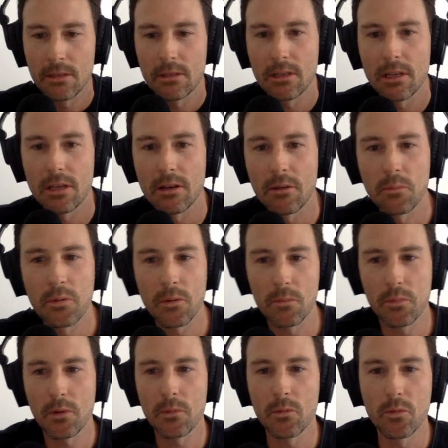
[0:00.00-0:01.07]
Yeah, and no,
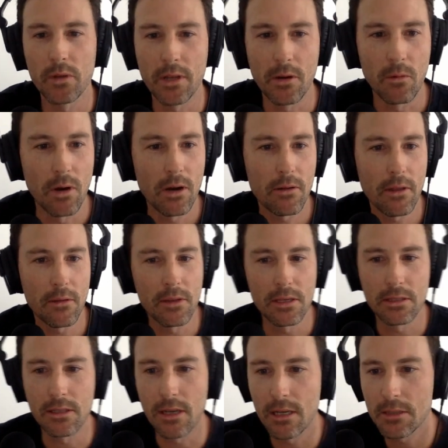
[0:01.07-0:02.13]
probably wouldn't get away with that
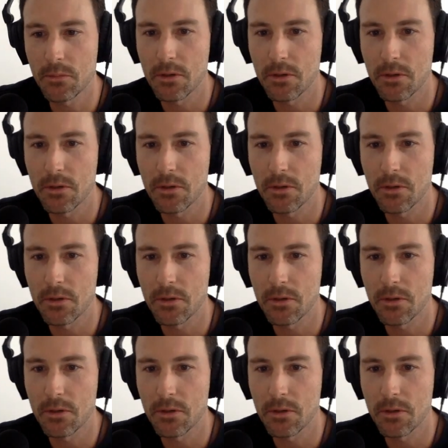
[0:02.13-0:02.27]
these days.